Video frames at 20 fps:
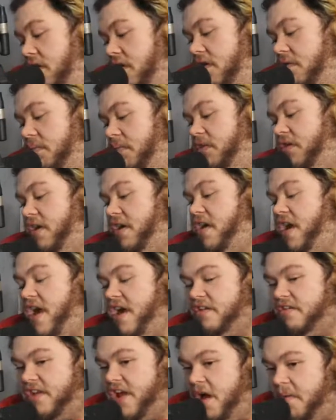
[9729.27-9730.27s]
Because I
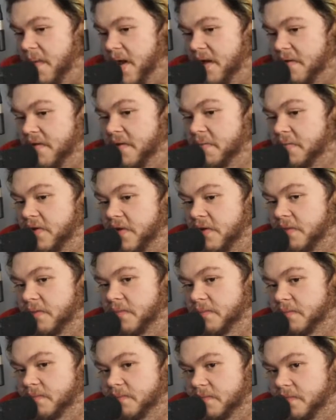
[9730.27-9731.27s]
cashed out my crypto
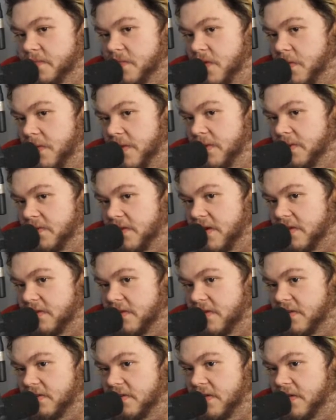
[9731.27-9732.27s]
when it was like
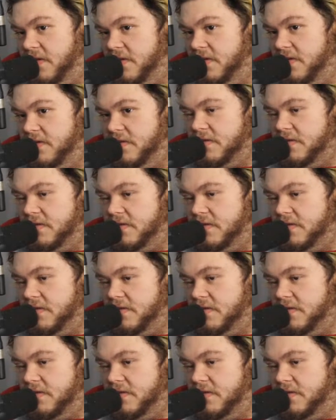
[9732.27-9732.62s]
60.